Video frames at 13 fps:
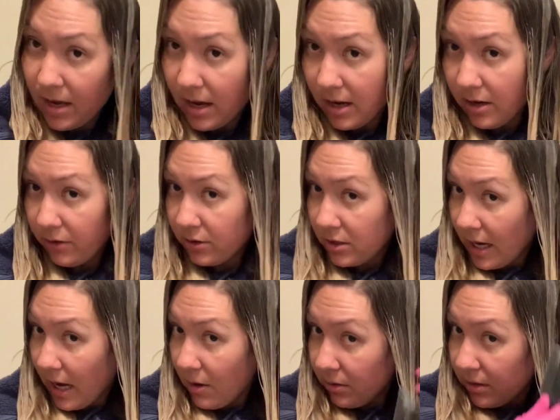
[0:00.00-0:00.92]
another
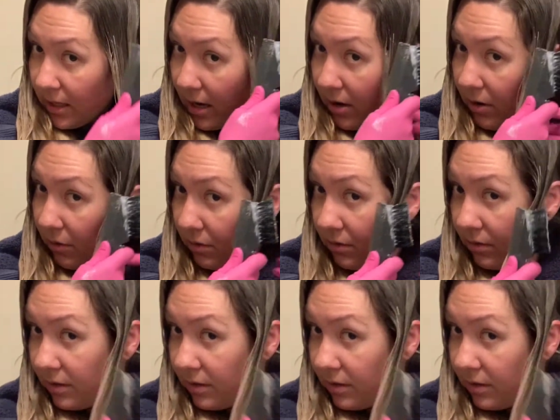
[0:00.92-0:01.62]
towel down